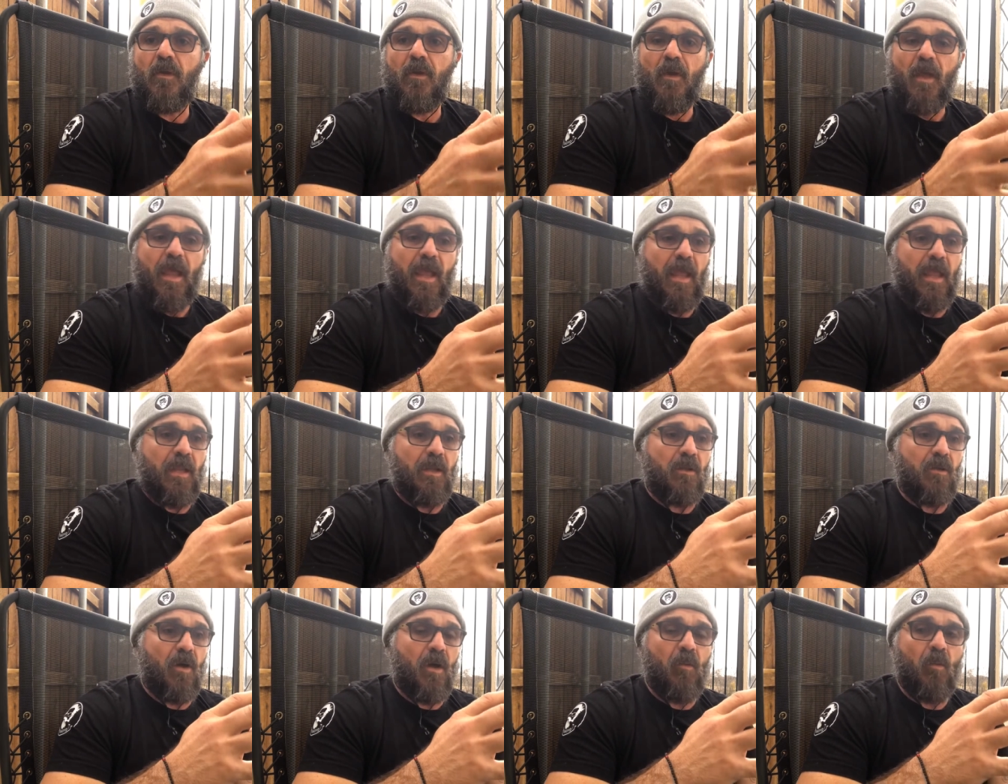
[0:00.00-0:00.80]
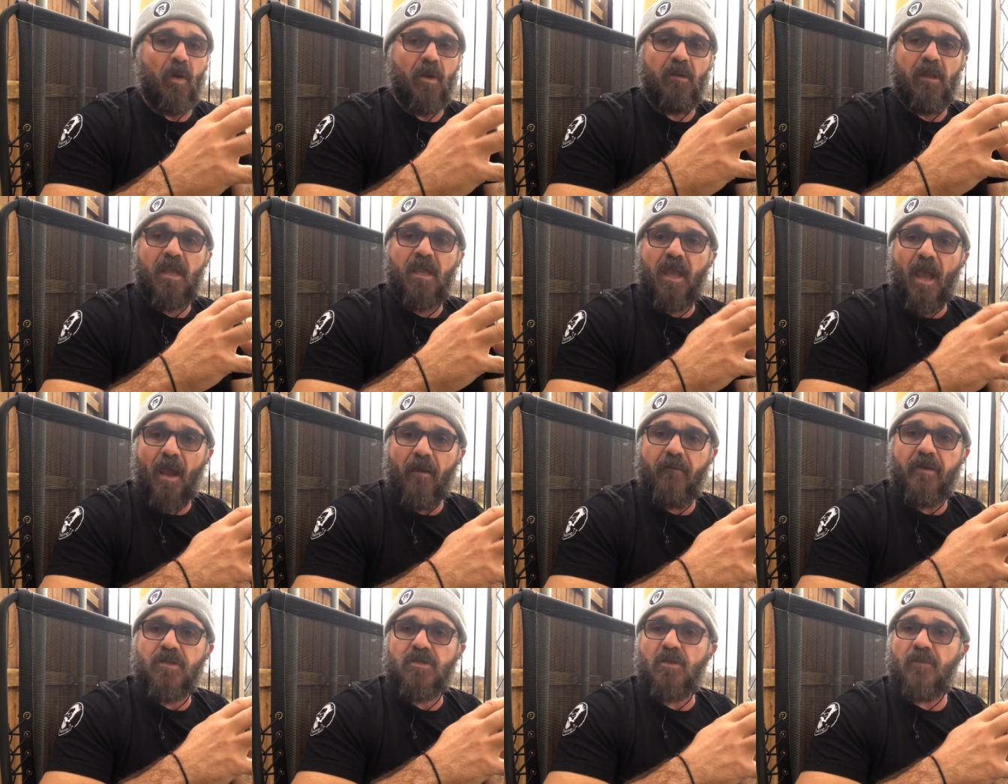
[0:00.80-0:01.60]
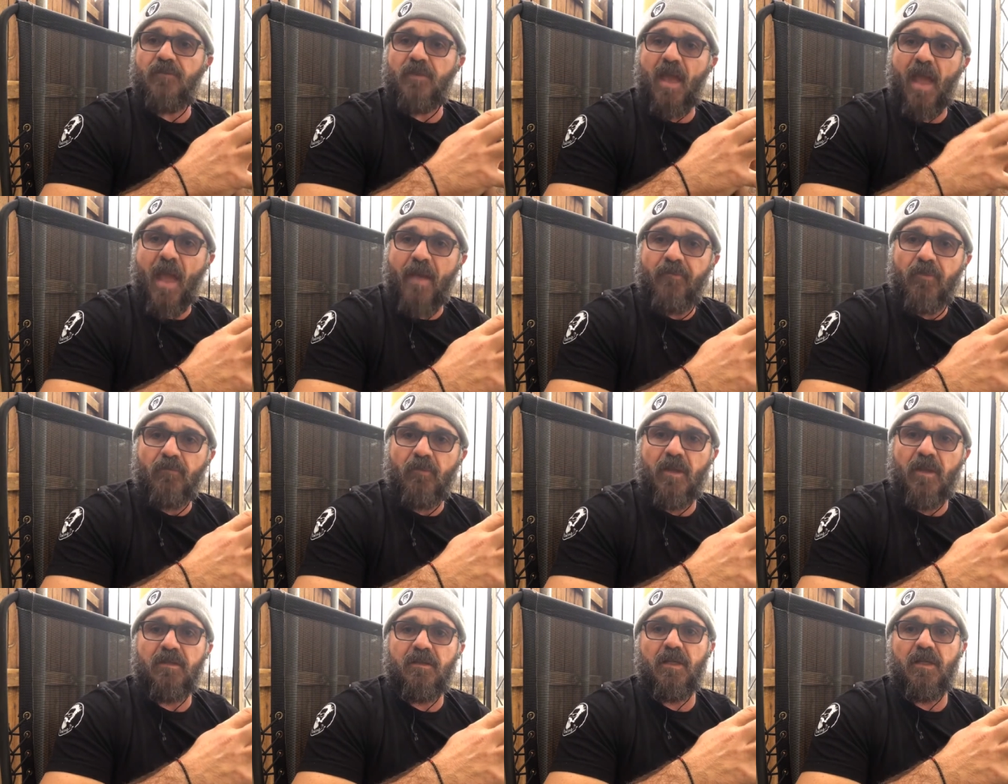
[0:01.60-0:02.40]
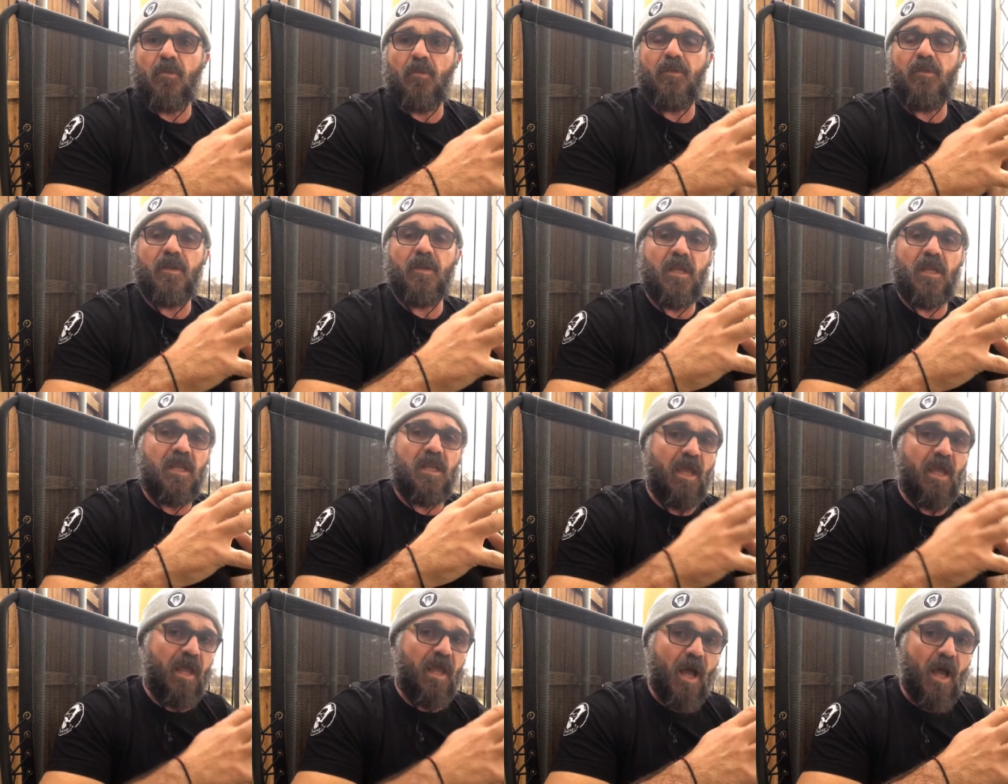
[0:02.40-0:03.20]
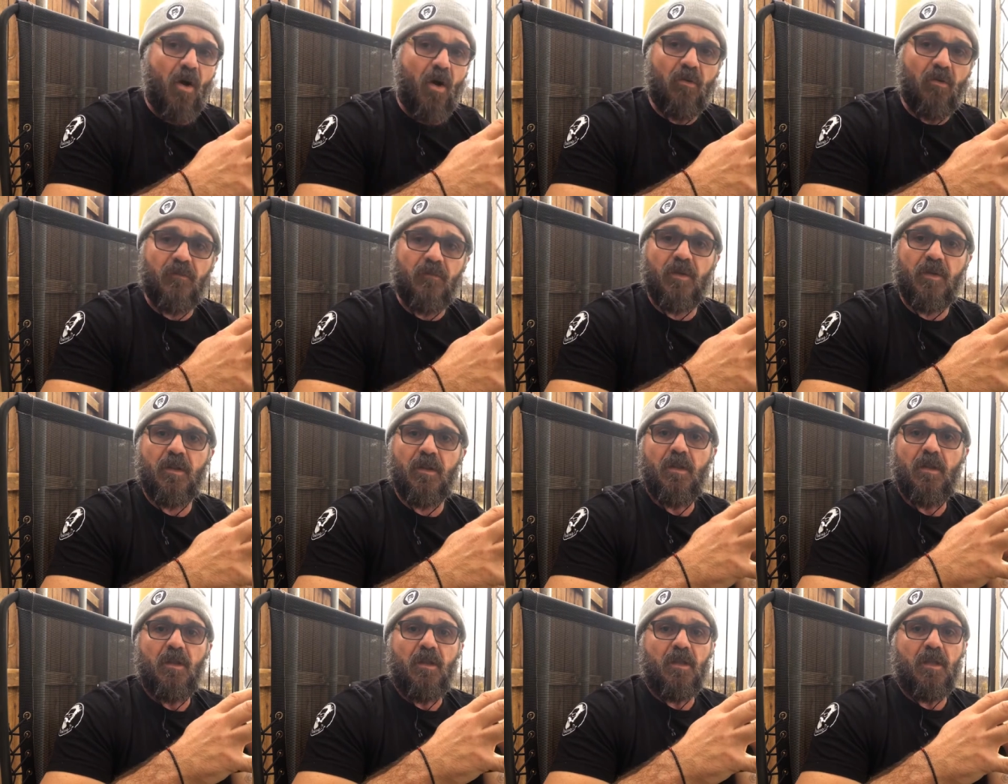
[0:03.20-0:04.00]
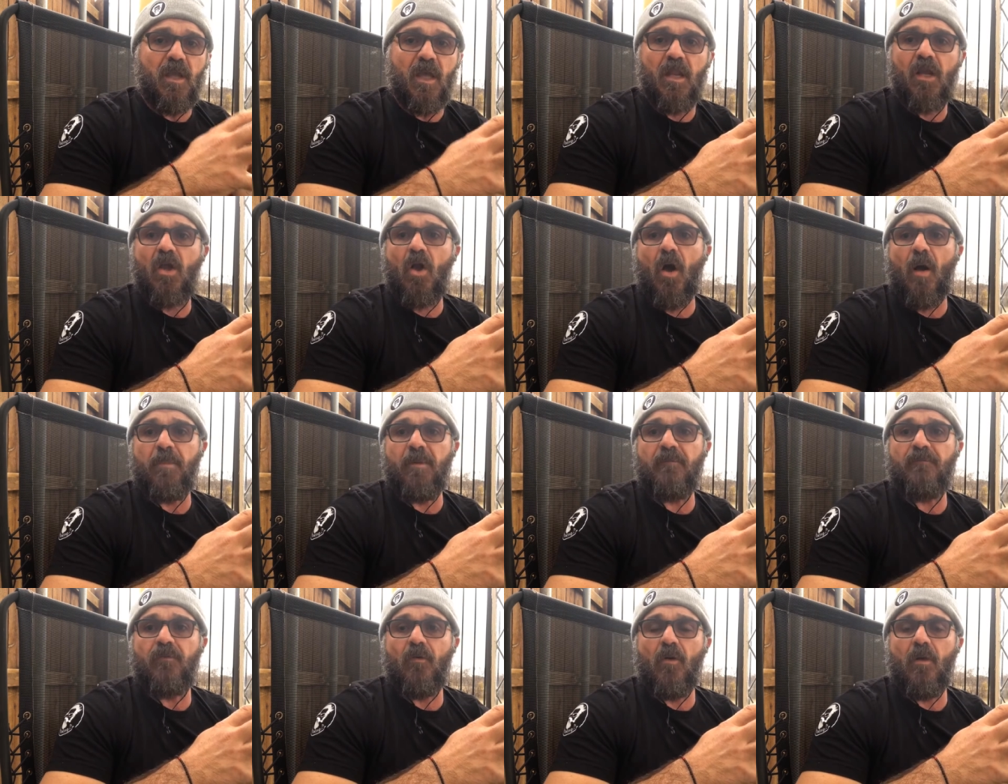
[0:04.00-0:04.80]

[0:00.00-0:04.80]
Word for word: And I want to encourage you, if you haven't read Deal With It, to get hold of it, get a copy for it,